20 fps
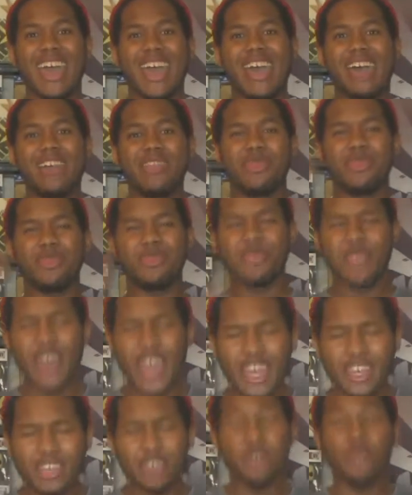And
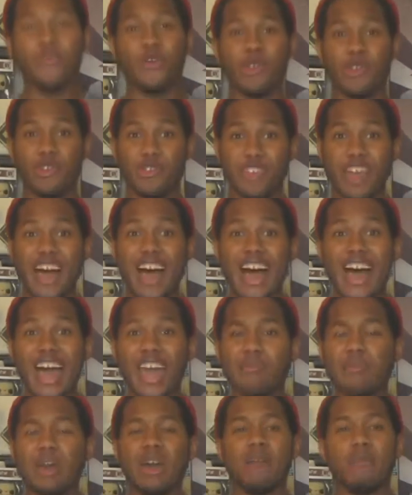thank you for your
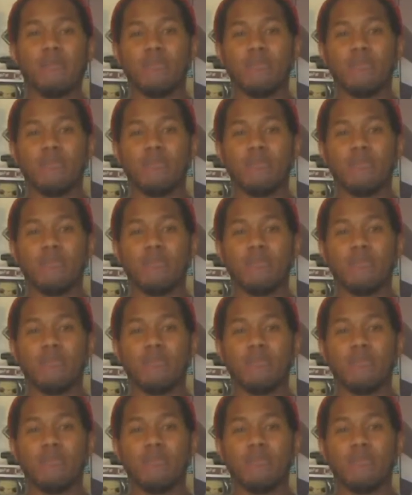time.